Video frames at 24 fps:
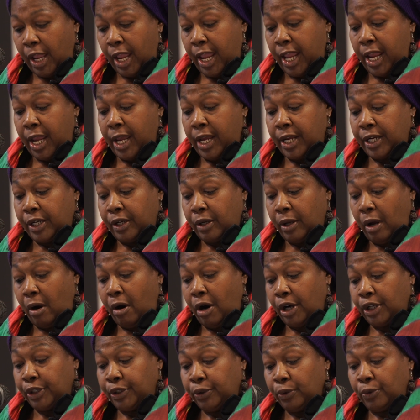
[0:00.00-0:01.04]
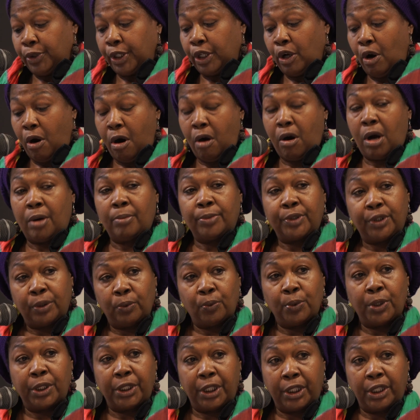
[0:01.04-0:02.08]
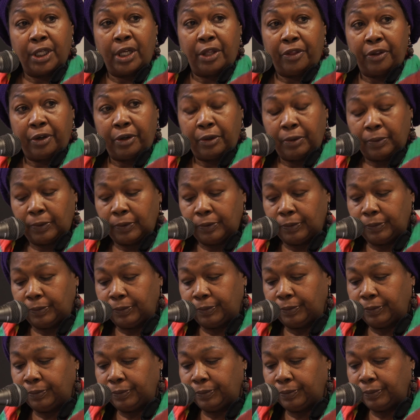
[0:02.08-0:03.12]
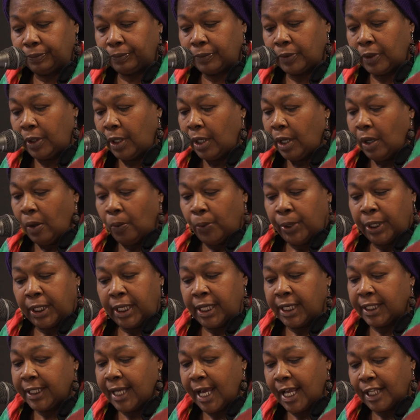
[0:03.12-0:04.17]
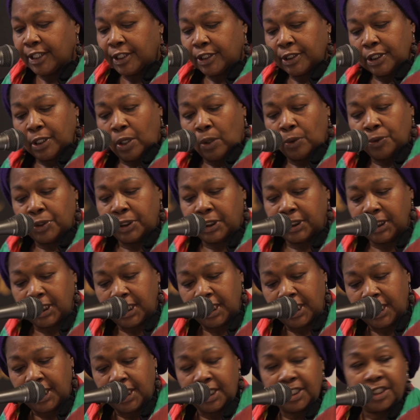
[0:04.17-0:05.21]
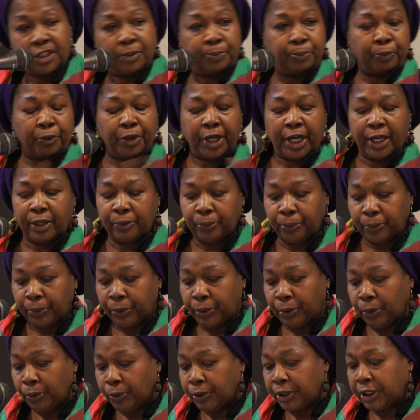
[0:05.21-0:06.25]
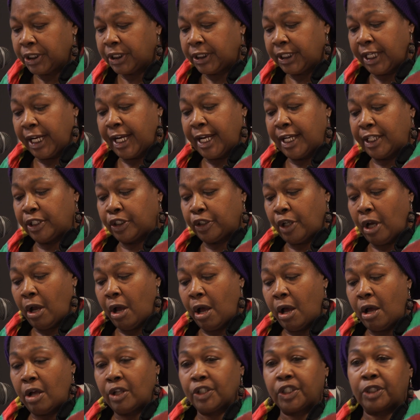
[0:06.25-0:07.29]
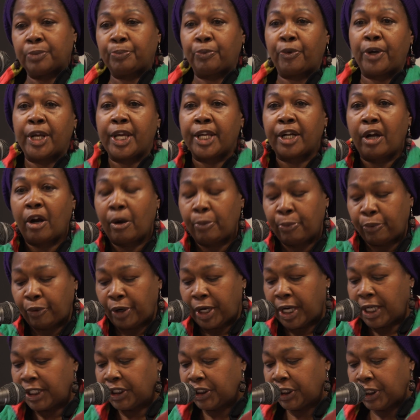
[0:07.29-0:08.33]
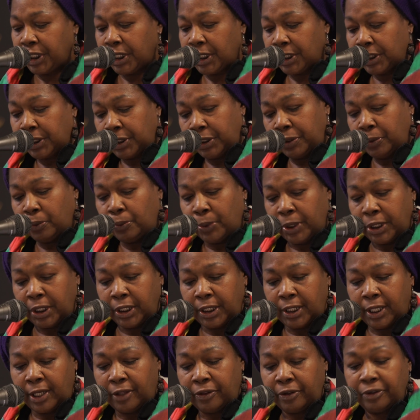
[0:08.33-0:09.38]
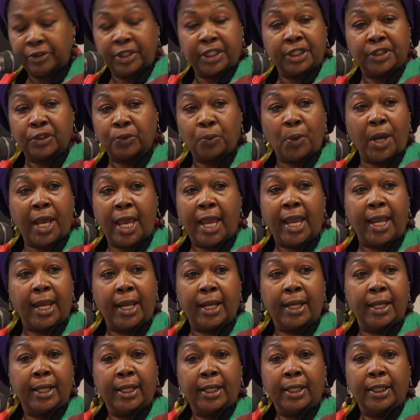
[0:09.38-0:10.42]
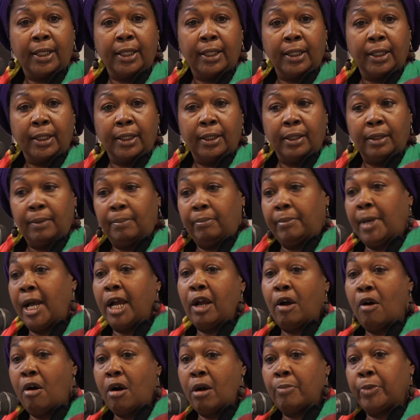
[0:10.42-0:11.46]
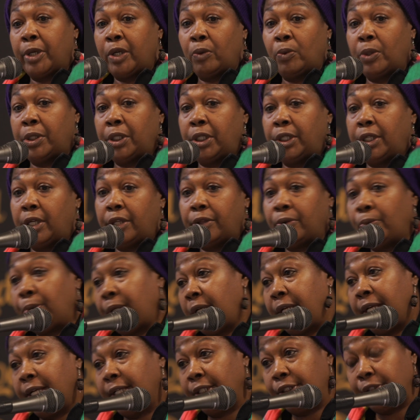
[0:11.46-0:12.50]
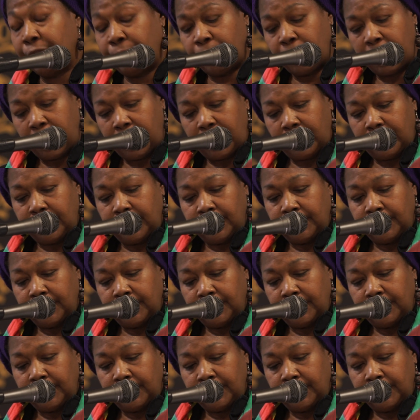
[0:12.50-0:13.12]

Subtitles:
and are doing harm to one another. We cannot sow seeds, spread roots, stand tall, spread our branches to one another this way by harming one another. We can't do it.